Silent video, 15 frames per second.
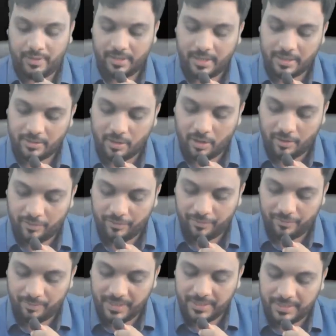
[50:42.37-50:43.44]
Cutoff
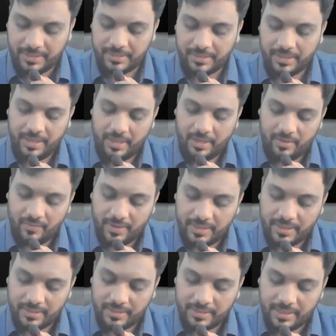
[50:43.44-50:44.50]
means
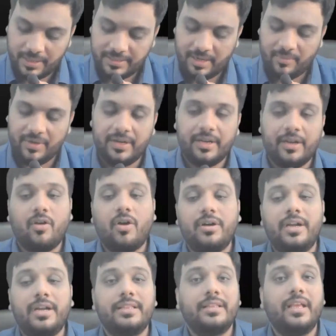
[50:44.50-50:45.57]
whether things have been
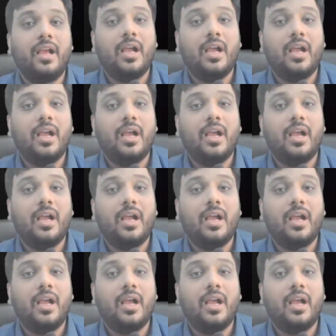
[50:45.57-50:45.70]
recorded in the